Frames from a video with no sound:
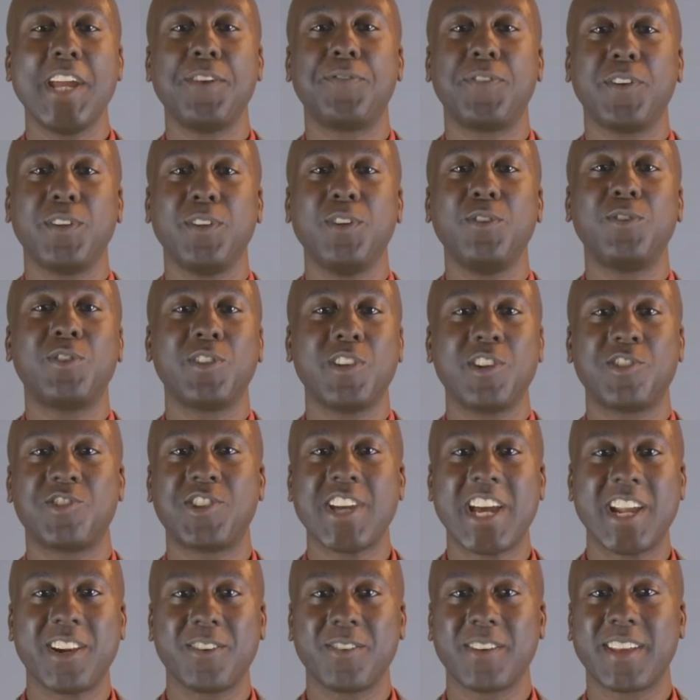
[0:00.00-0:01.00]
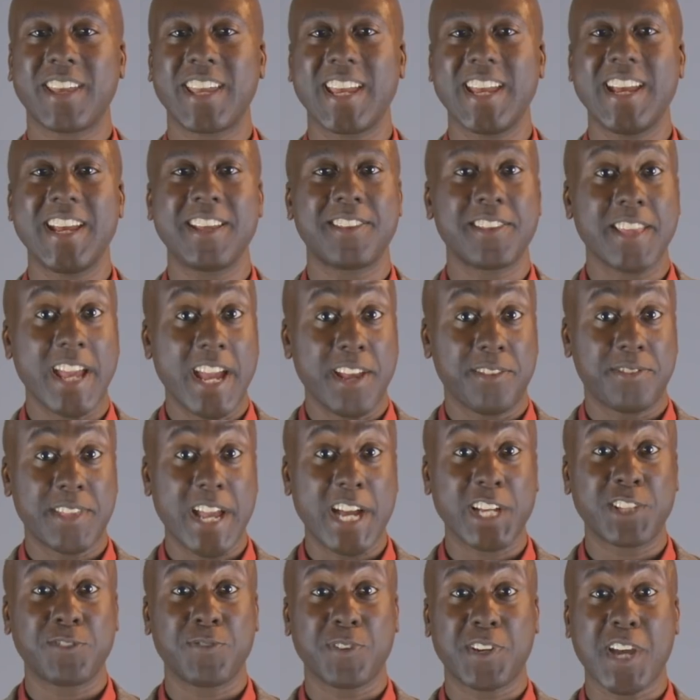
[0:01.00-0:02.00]
if you're new to the channel here, hey,
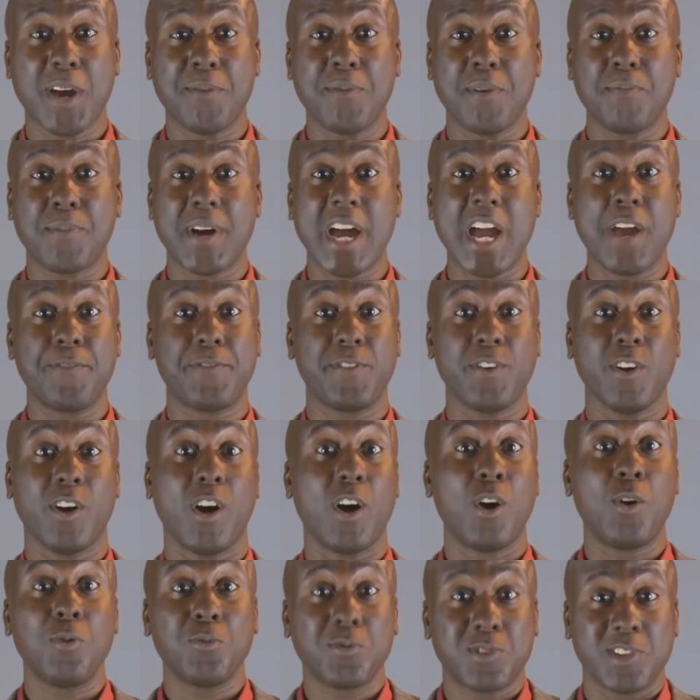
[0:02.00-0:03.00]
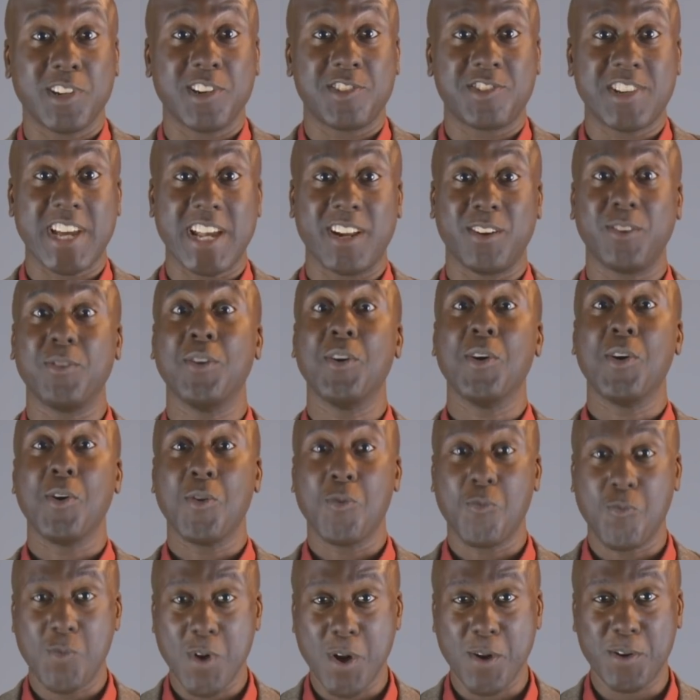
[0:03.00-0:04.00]
thanks for coming by. If you're old to the channel,
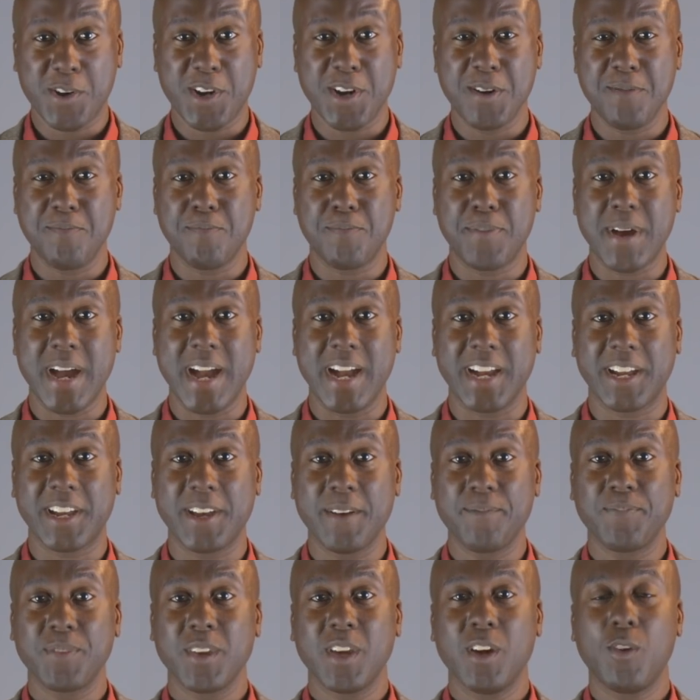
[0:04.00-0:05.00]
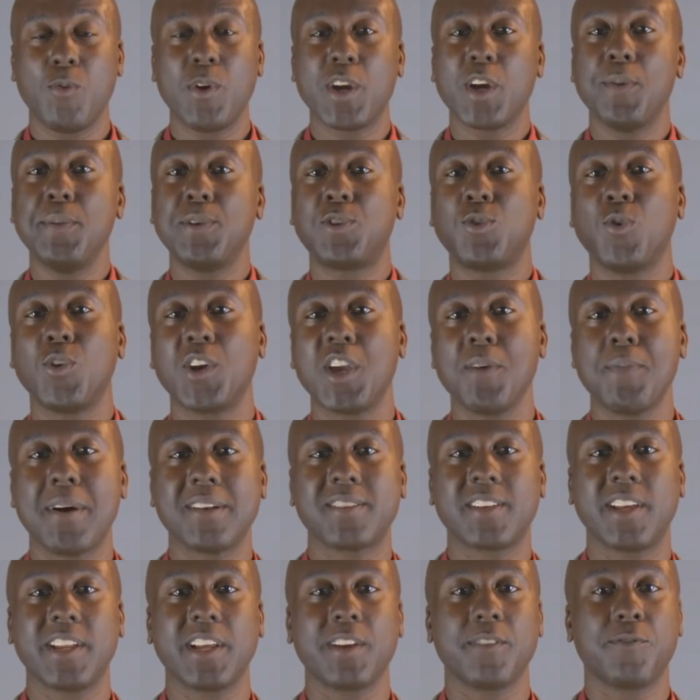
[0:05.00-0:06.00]
welcome back. We're going to be talking about
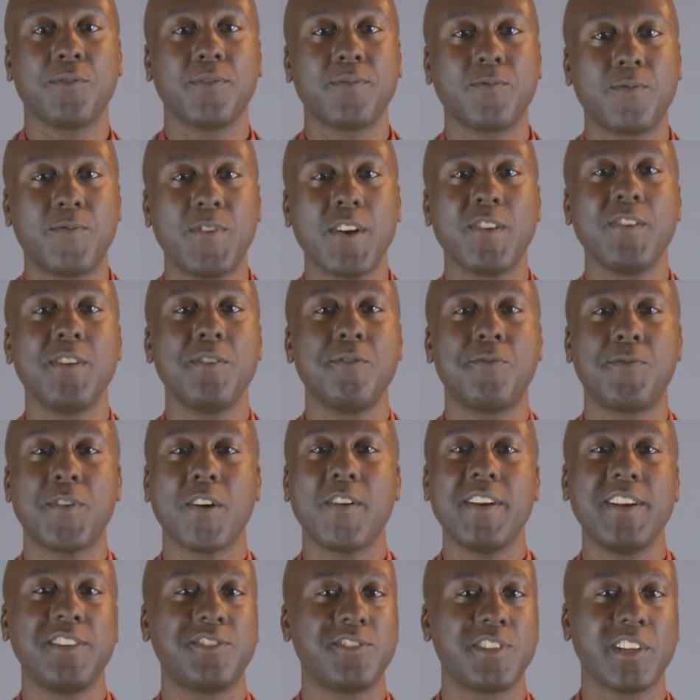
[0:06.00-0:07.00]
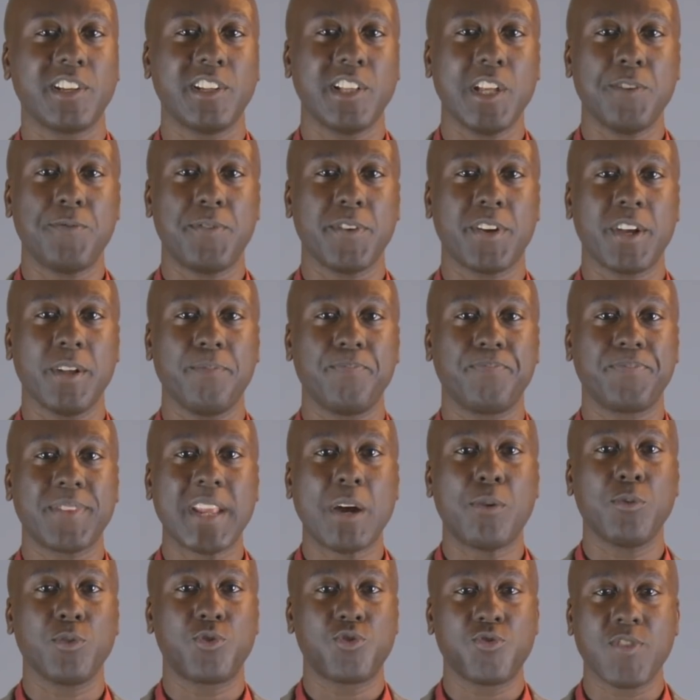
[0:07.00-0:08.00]
something very, very significant
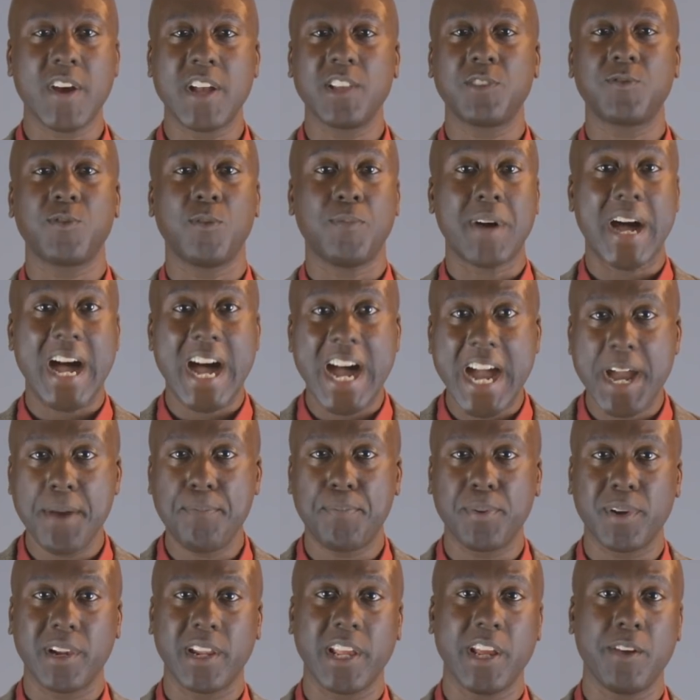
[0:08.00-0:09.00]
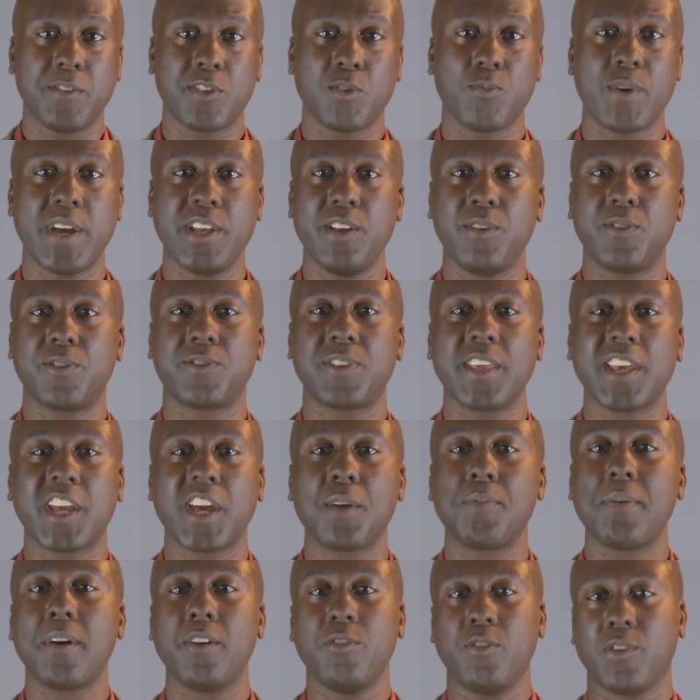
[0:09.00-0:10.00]
that will transform, I believe, the way you think
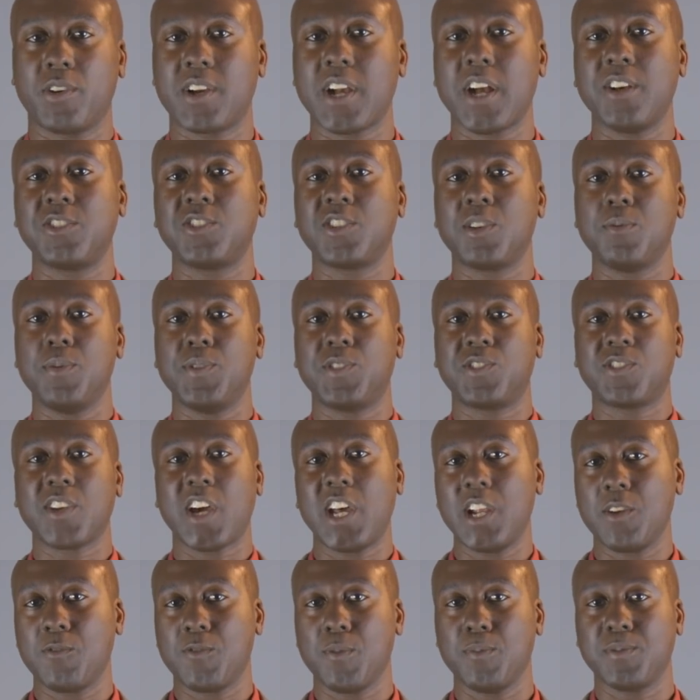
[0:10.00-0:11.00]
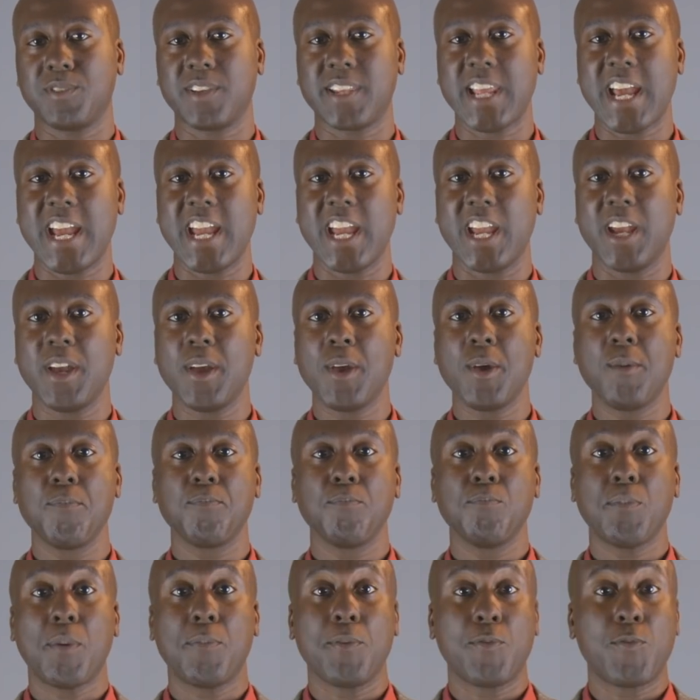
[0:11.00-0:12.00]
about your customers starting from today.
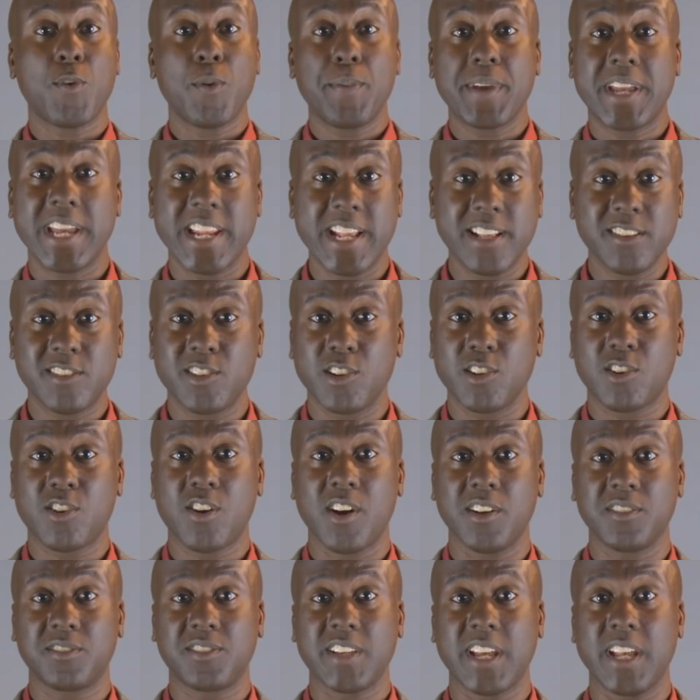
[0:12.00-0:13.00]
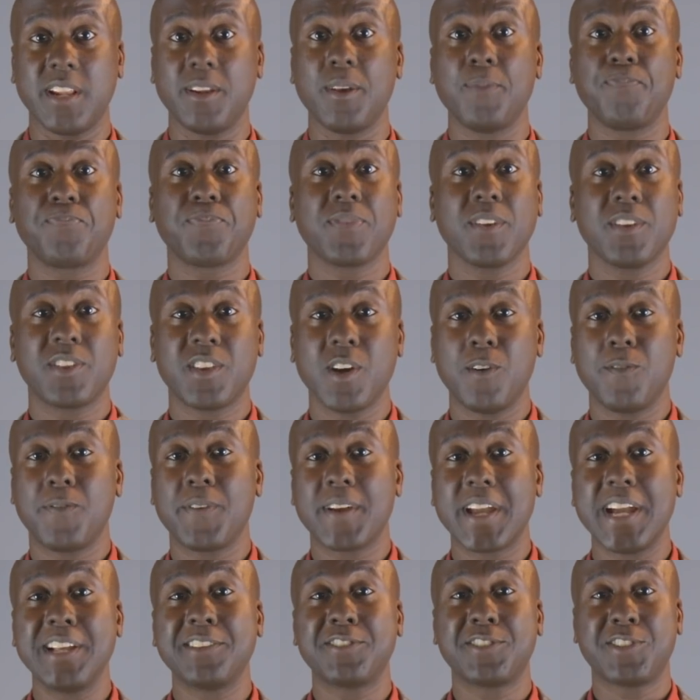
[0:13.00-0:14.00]
But before we get into the content, don't
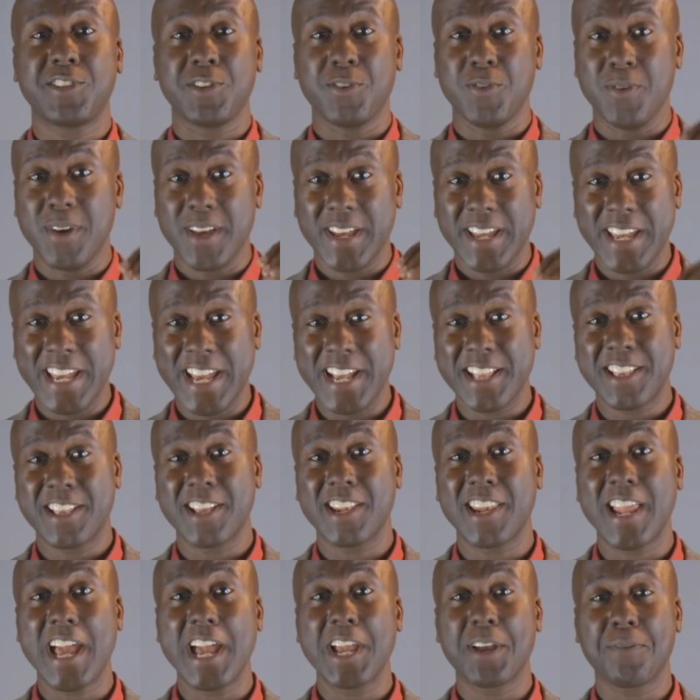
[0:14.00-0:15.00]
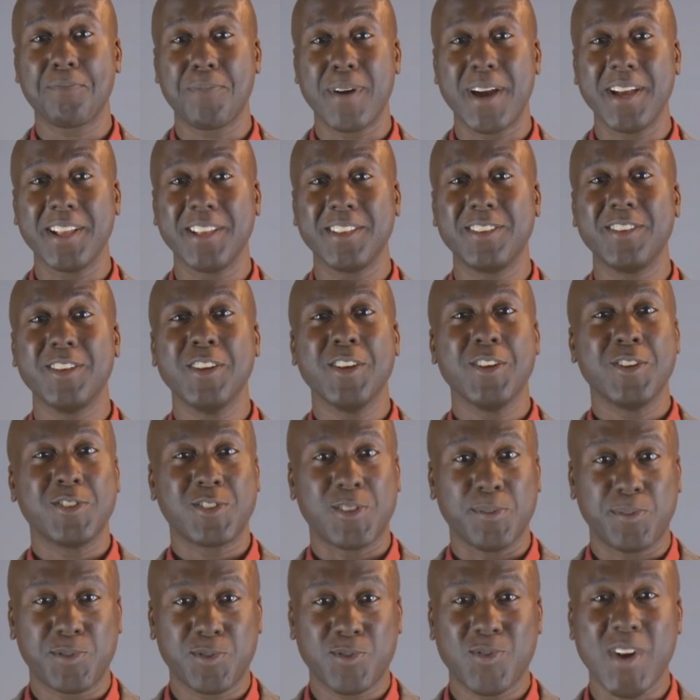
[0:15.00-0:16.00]
forget to hit the like button,
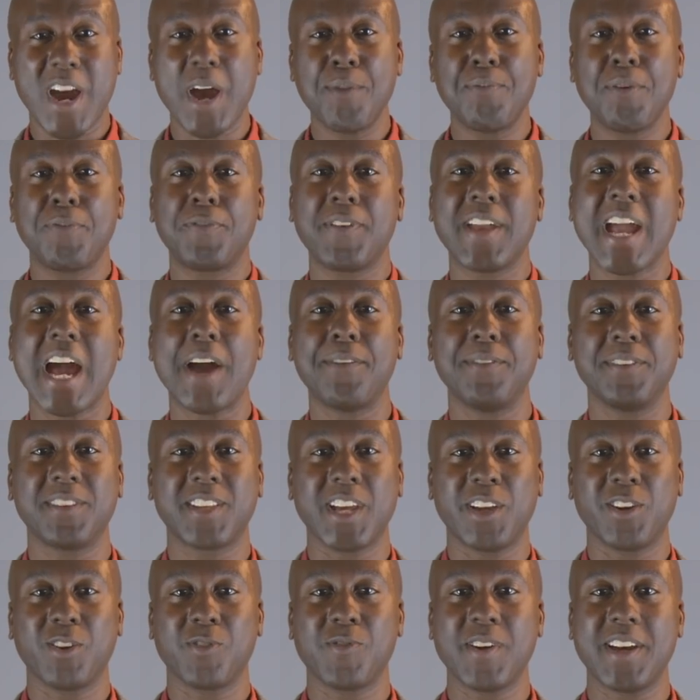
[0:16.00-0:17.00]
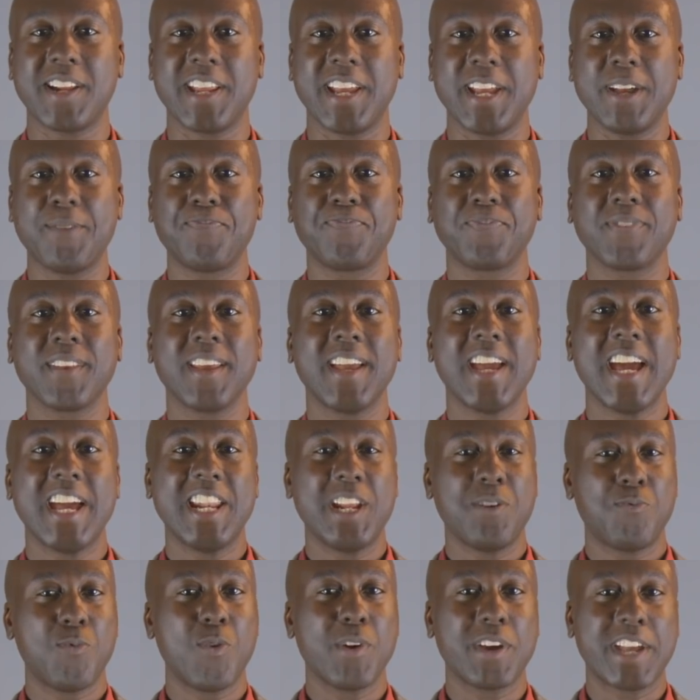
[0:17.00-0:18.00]
subscribe if you haven't done already, and
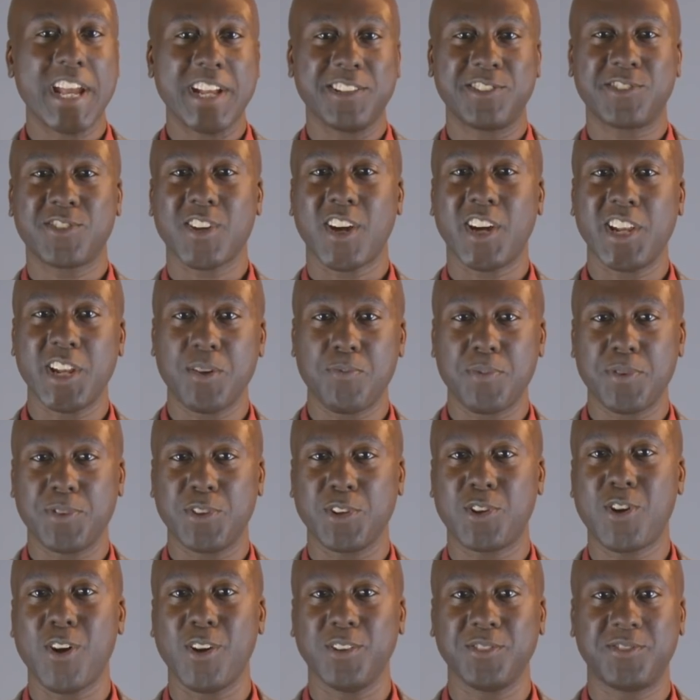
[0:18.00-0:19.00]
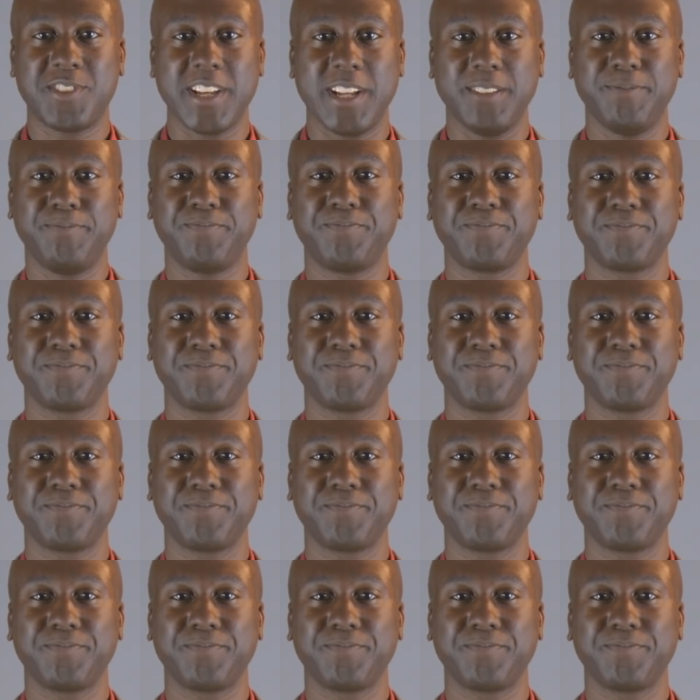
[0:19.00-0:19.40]
then we'll get started with the content.